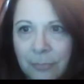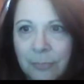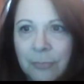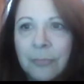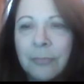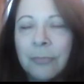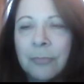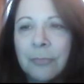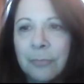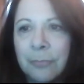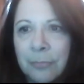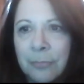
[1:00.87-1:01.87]

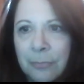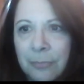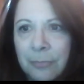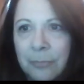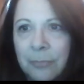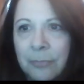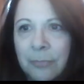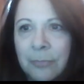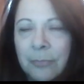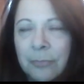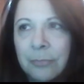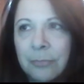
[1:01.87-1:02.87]

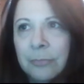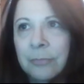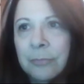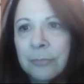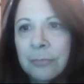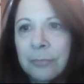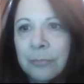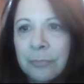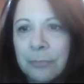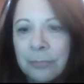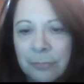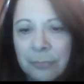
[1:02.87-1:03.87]

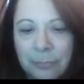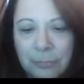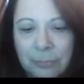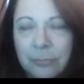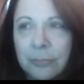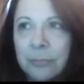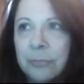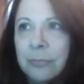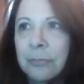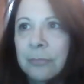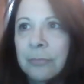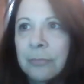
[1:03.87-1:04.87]

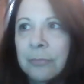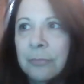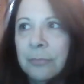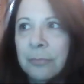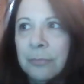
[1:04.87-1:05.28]
This person isn't speaking.